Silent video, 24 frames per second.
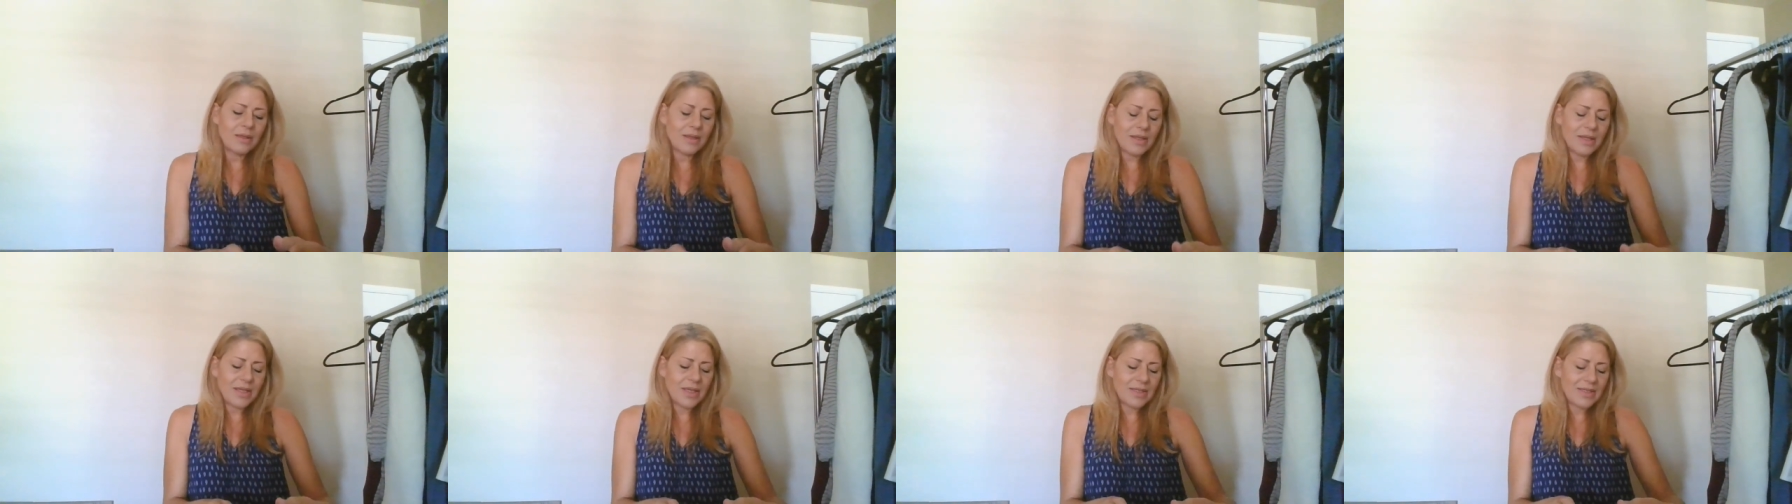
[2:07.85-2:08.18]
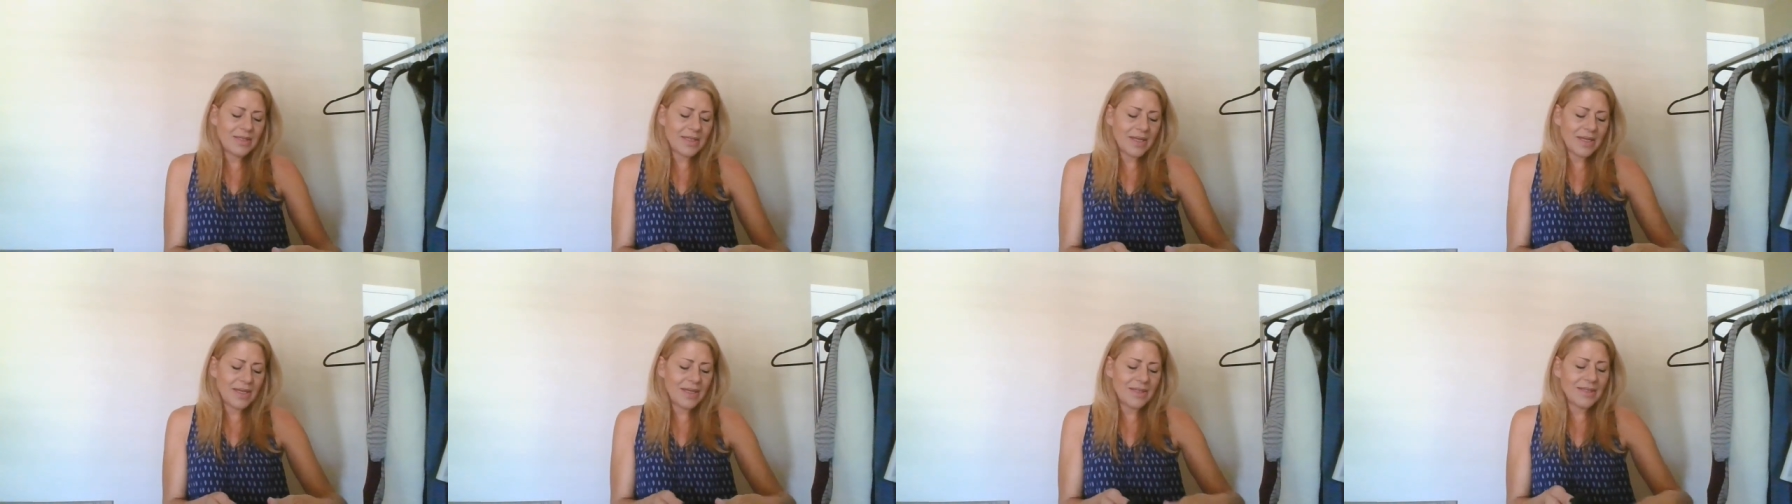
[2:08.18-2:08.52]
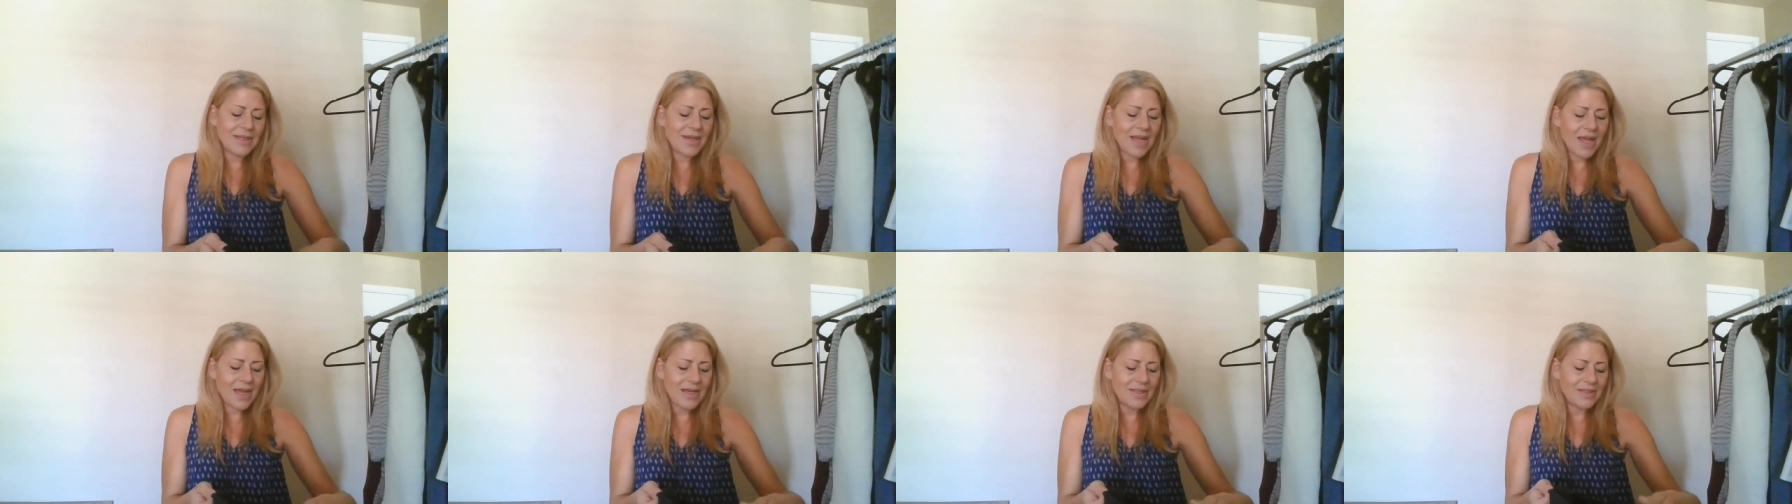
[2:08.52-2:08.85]
This is
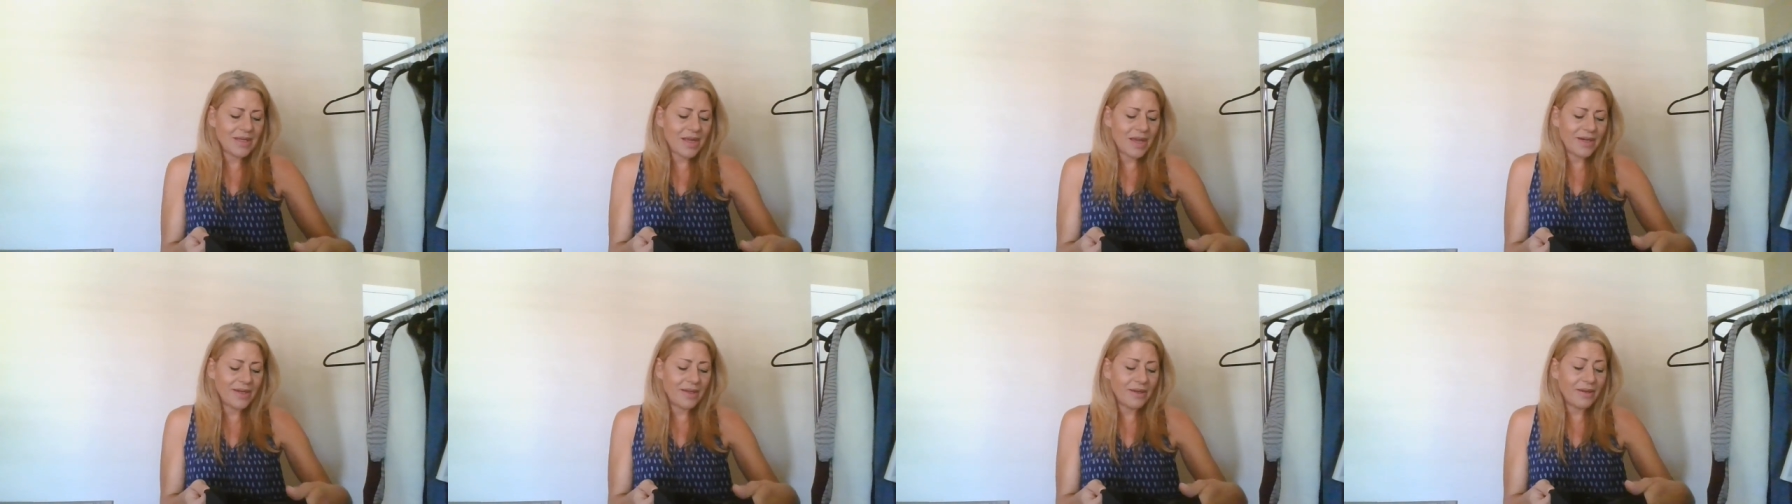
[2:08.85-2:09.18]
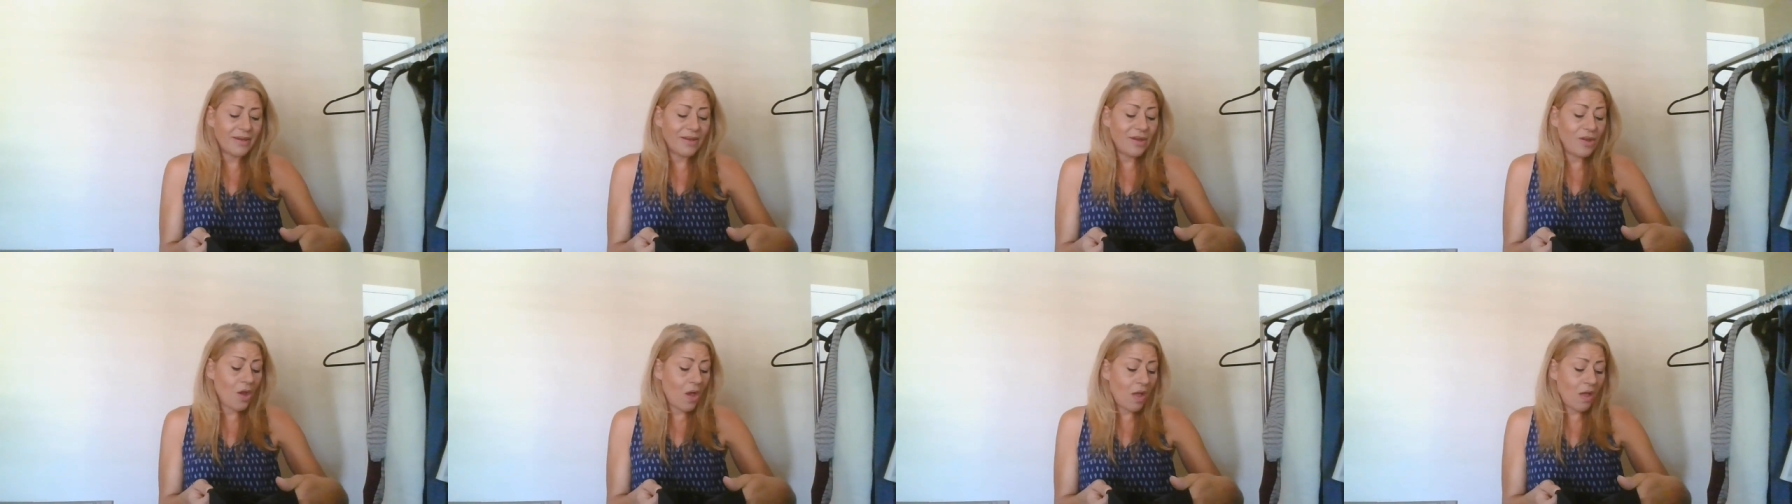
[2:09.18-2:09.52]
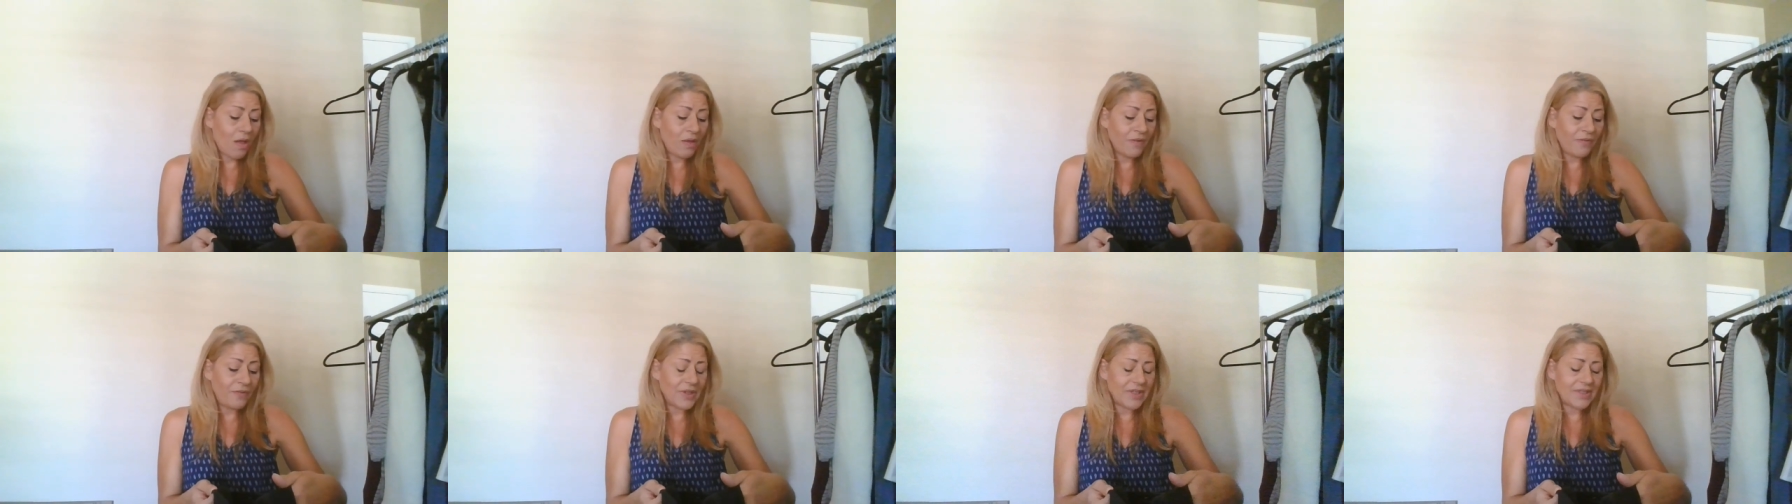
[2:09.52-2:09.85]
an Izod
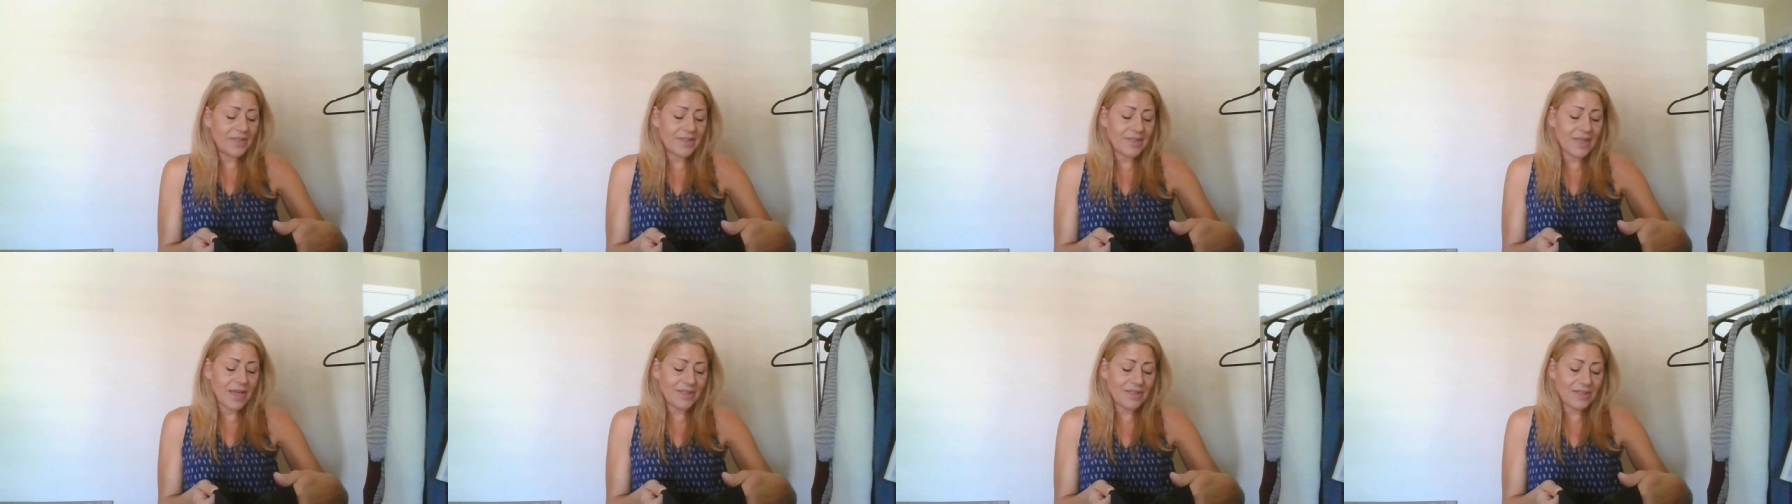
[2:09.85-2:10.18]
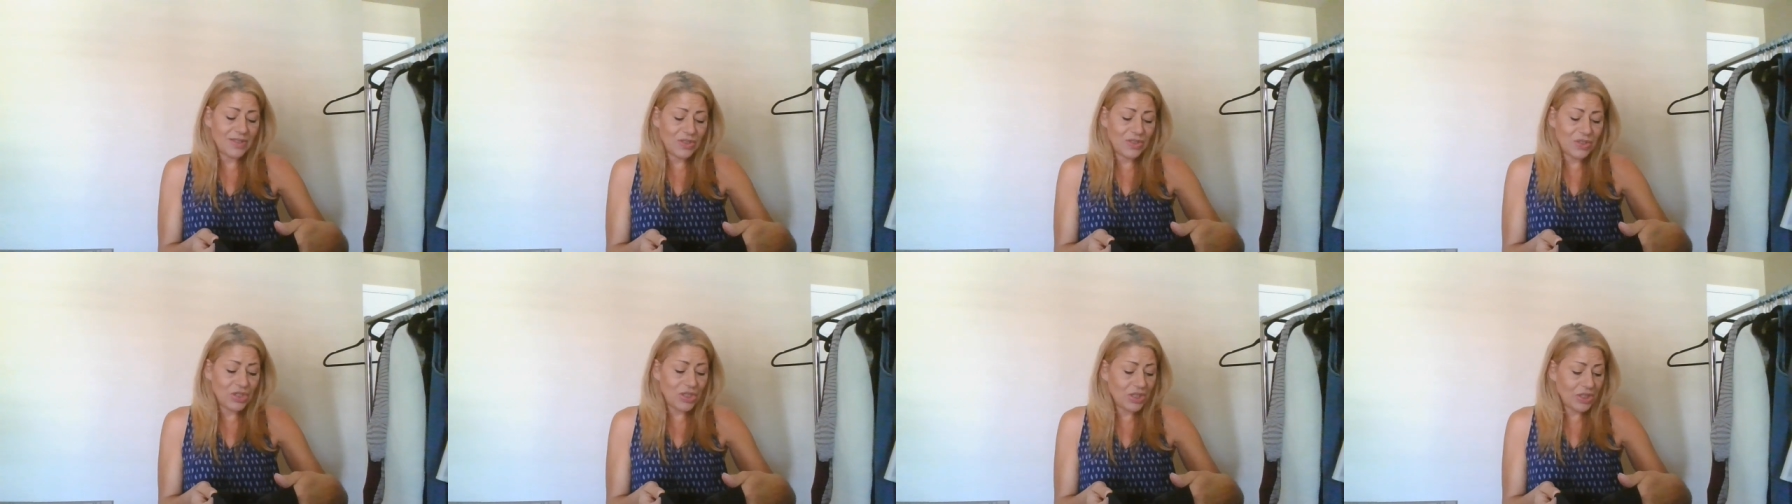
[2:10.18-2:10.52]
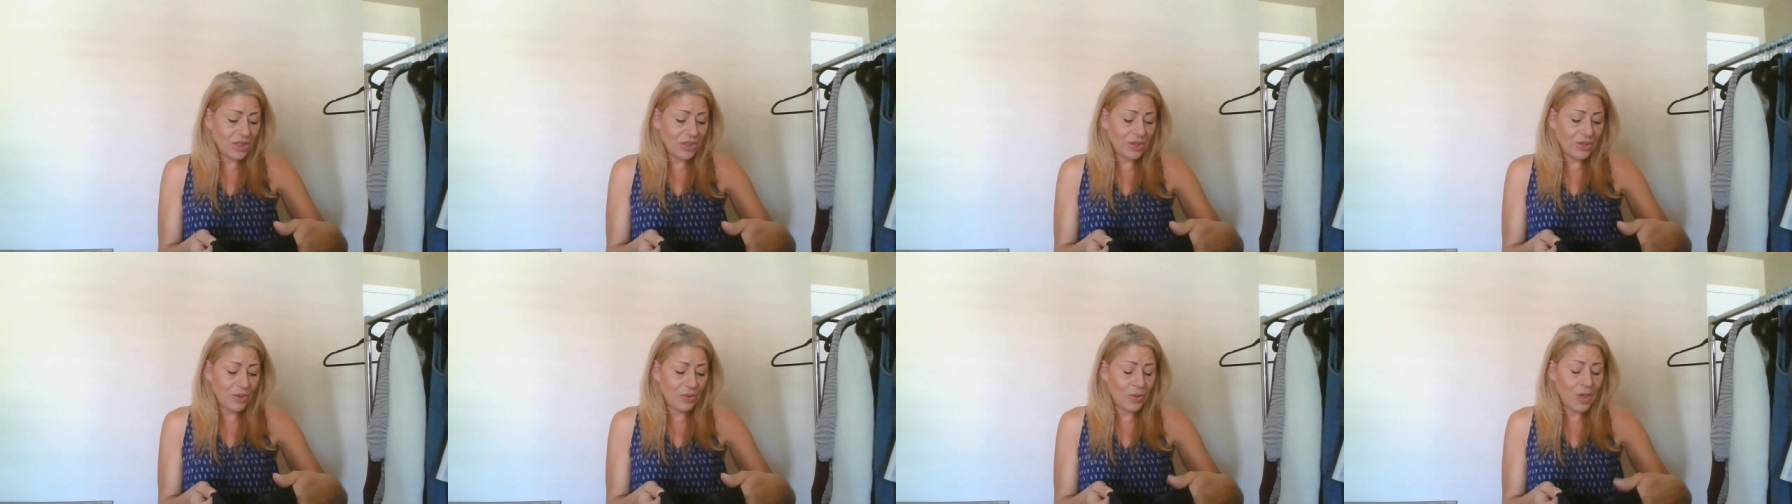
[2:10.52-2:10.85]
Golf size
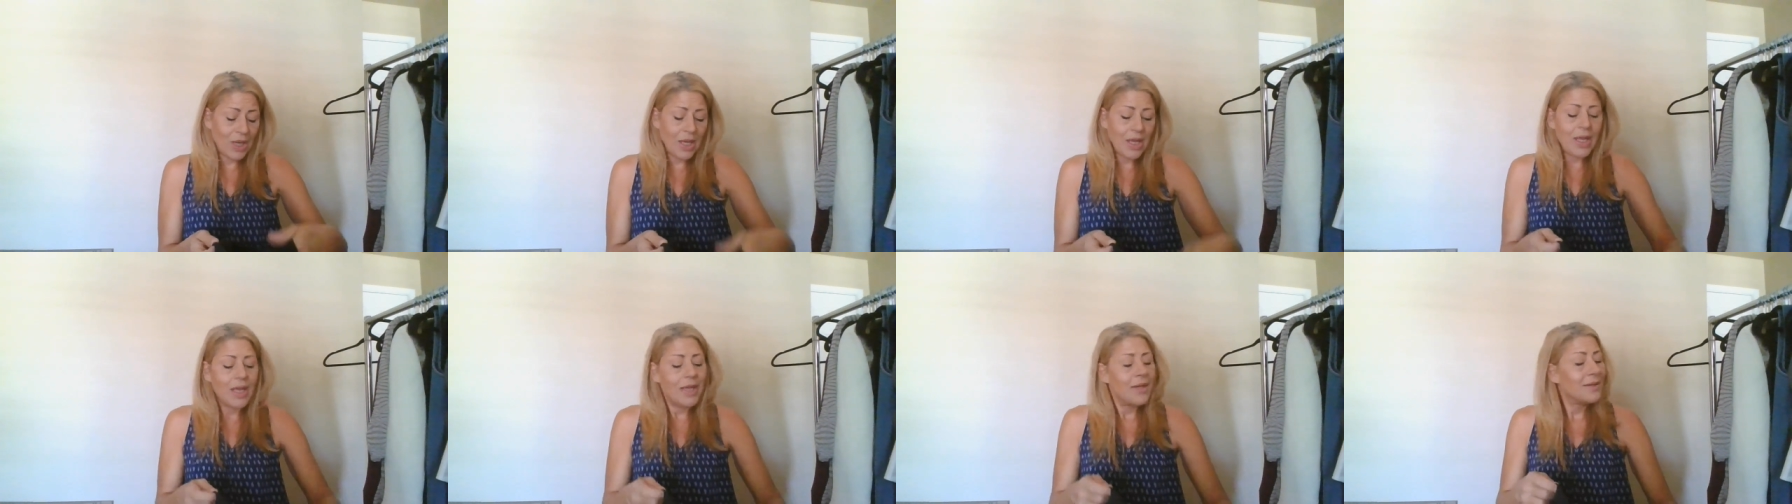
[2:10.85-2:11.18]
two